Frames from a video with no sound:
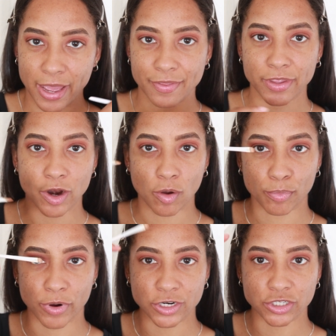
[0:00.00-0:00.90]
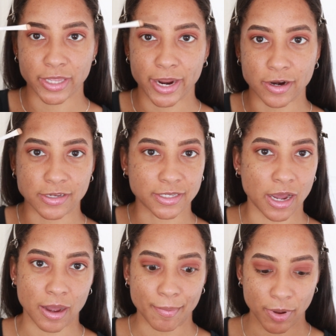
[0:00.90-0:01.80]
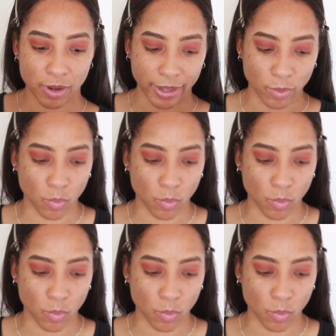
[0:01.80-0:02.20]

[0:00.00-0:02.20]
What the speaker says: And then I'll brush the hairs up like